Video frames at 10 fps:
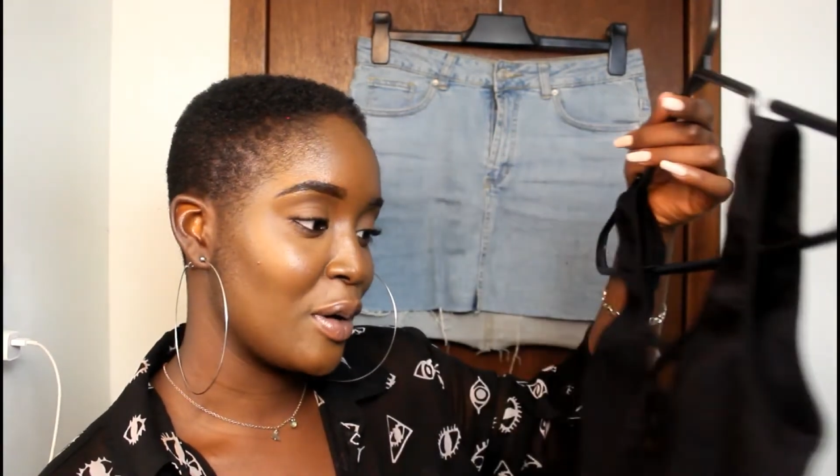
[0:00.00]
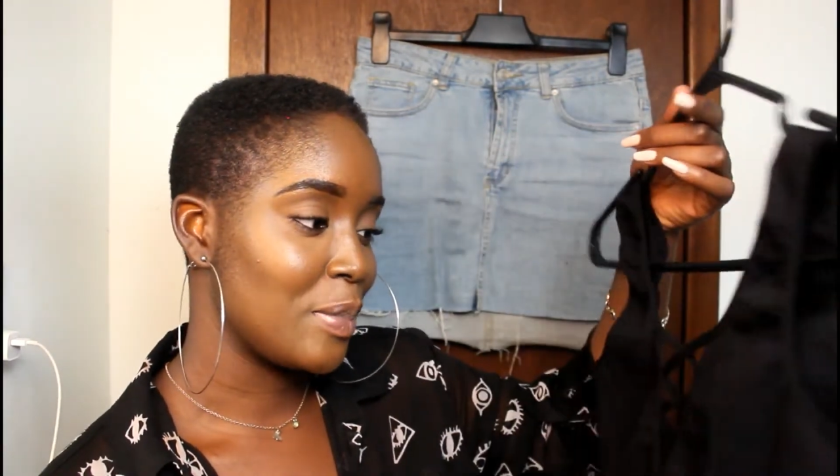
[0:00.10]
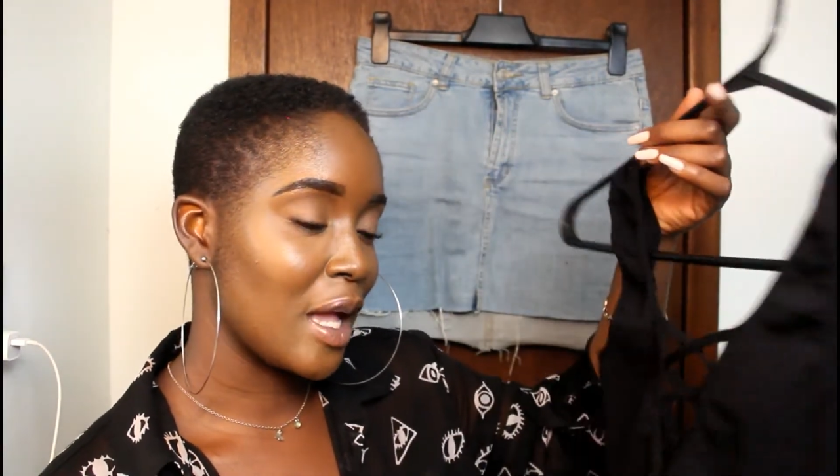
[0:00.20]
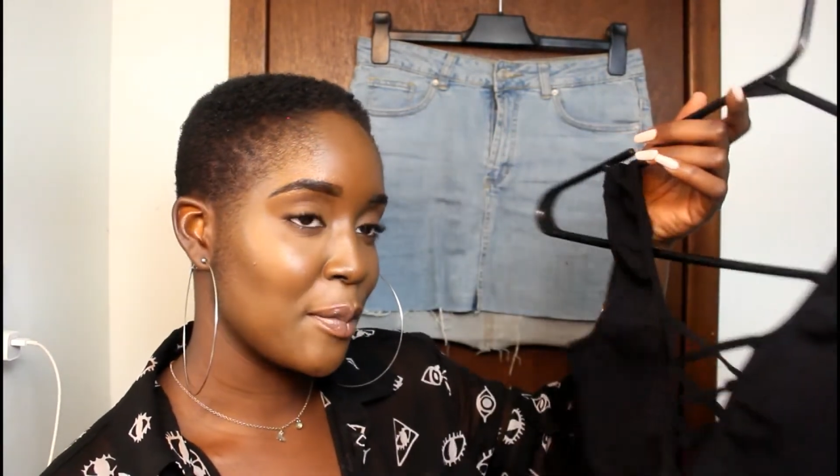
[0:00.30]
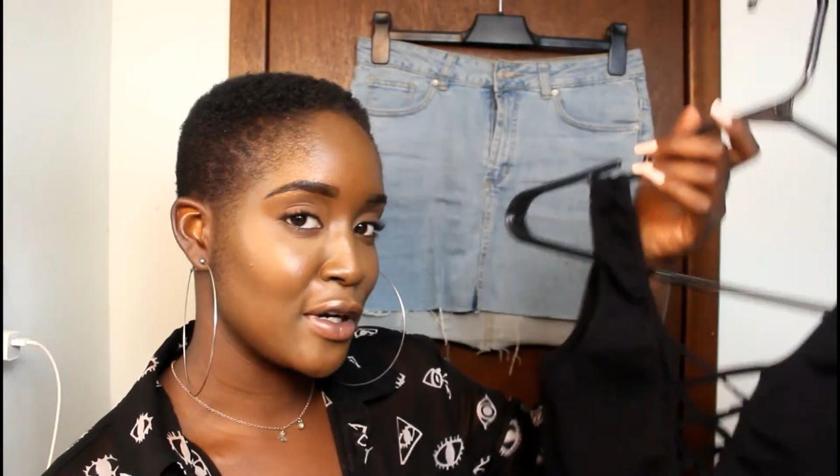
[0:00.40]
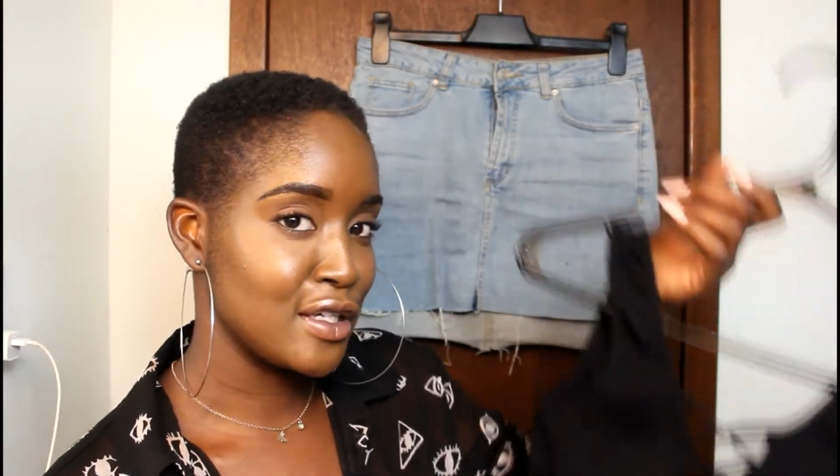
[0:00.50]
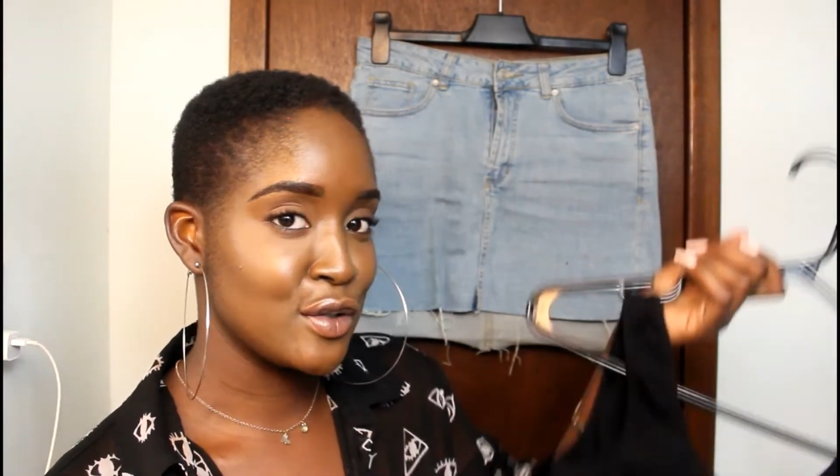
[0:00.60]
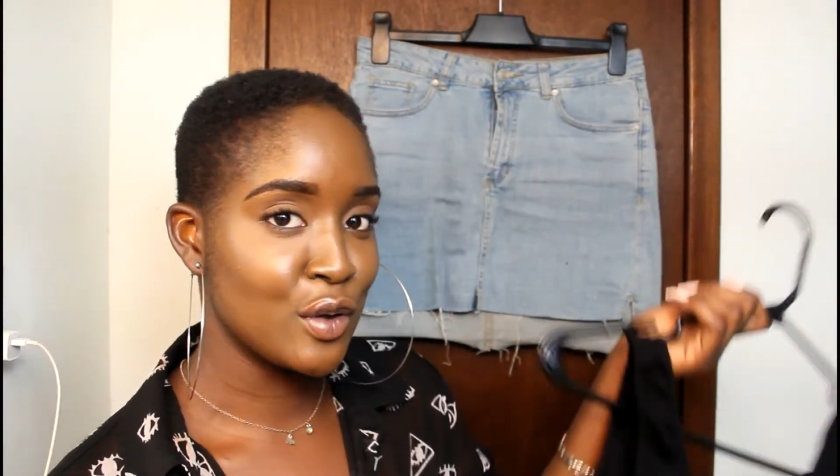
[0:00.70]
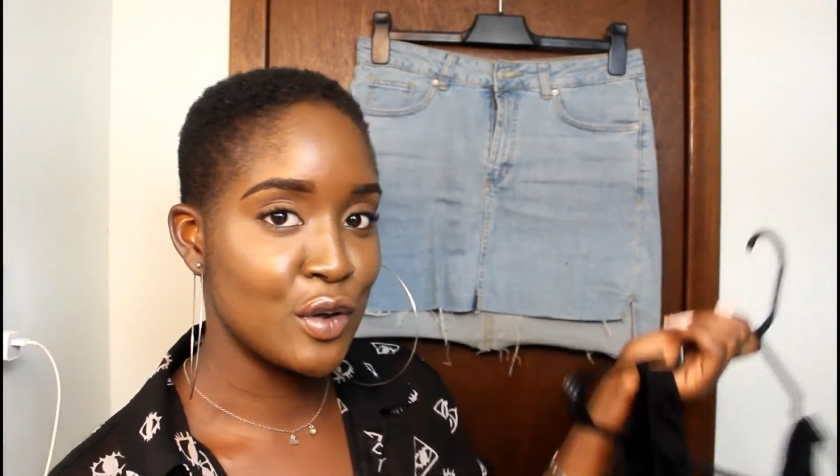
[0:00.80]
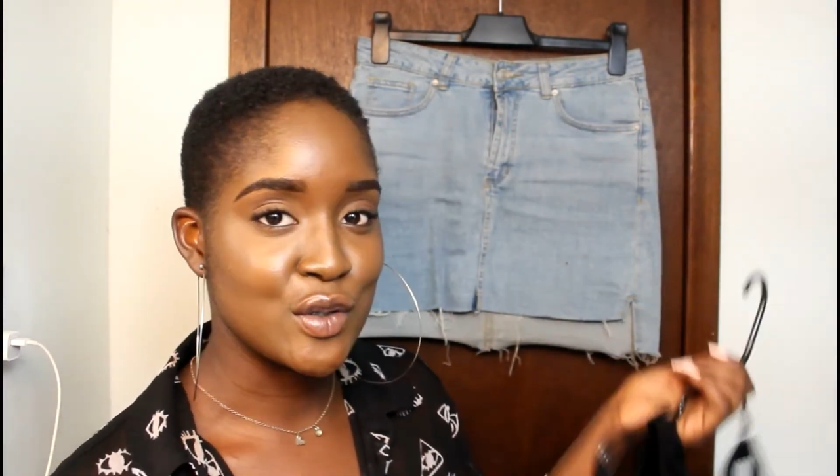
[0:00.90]
a black
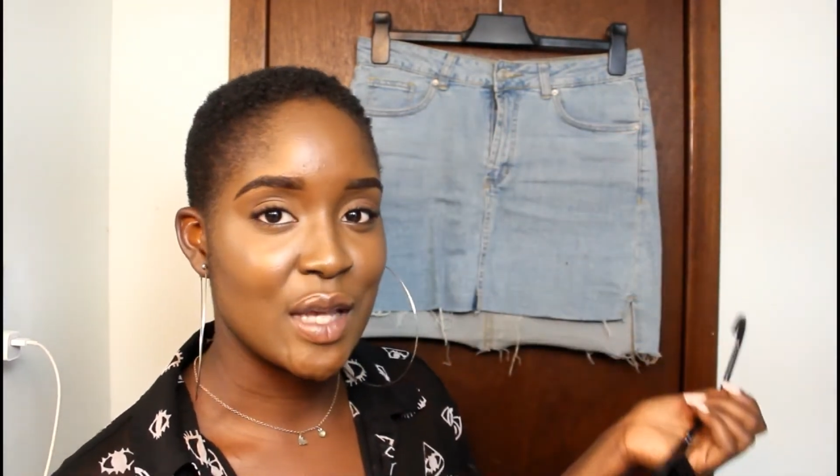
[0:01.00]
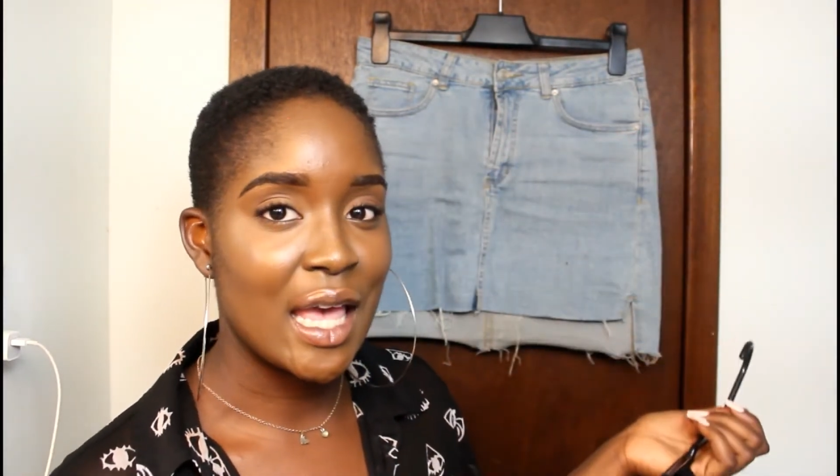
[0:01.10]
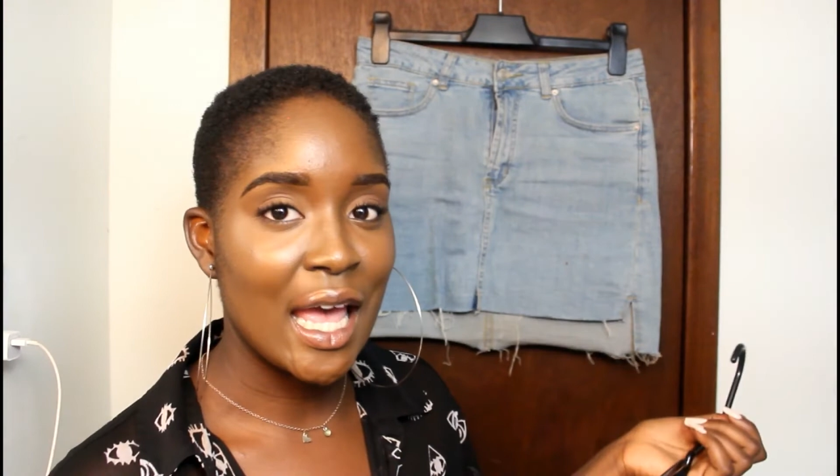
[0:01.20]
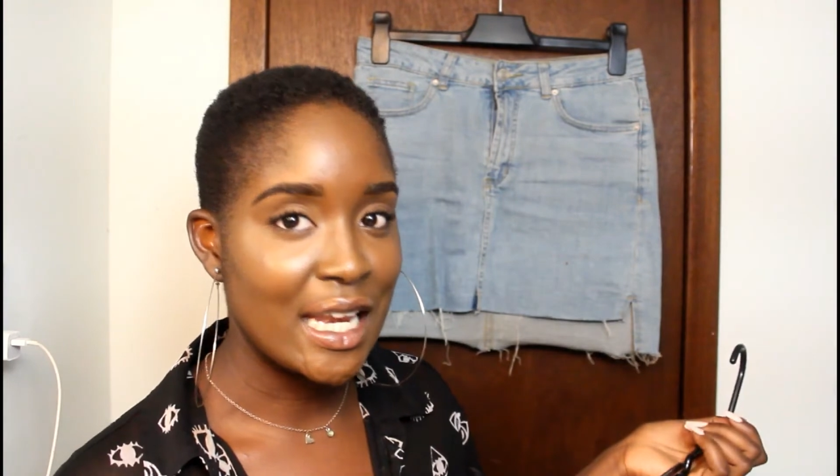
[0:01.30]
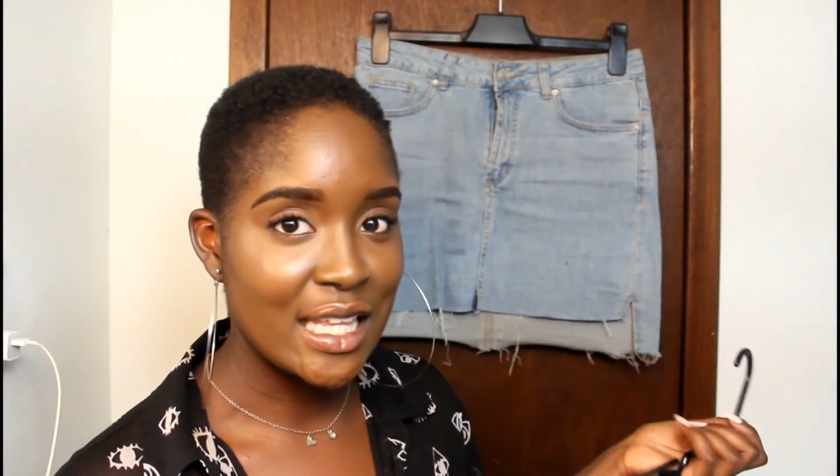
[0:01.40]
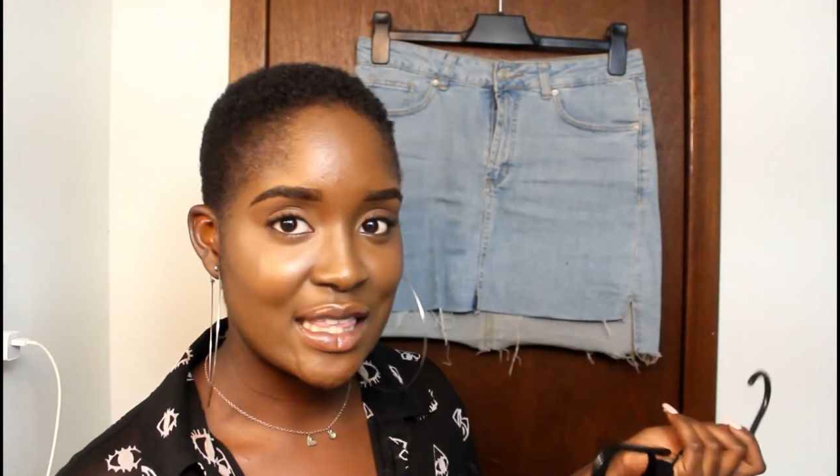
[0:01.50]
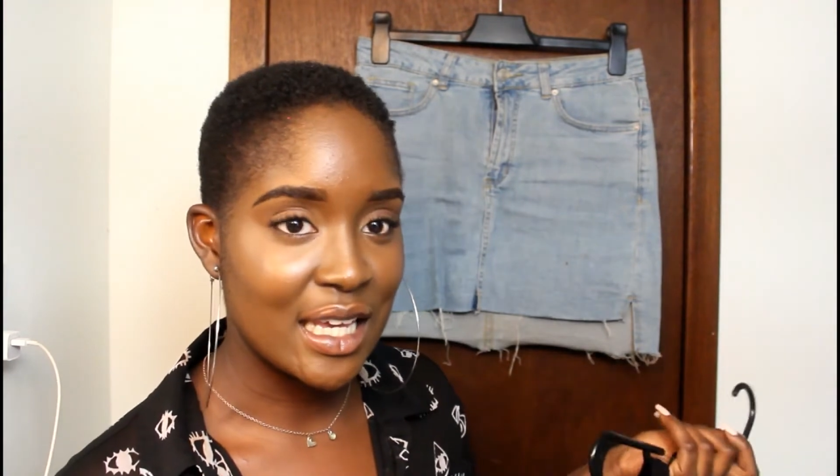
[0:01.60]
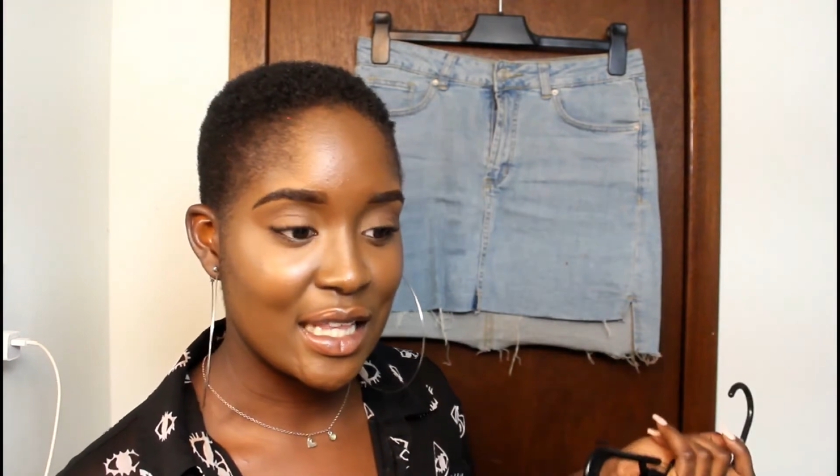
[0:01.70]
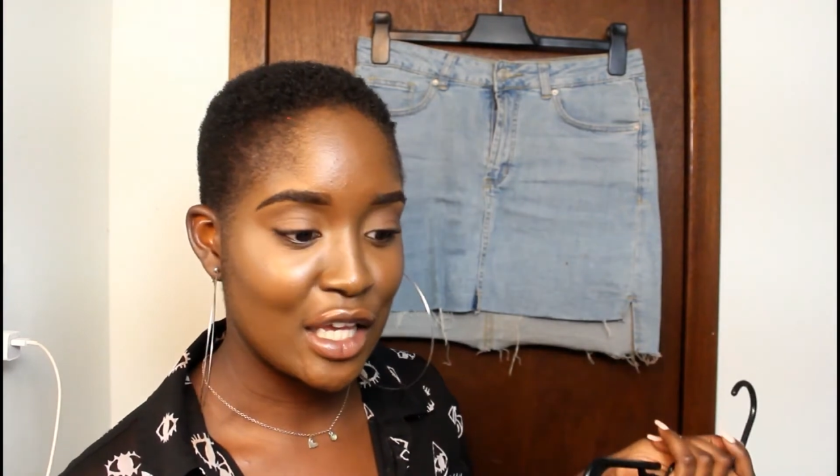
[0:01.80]
bodysuit goes with anything.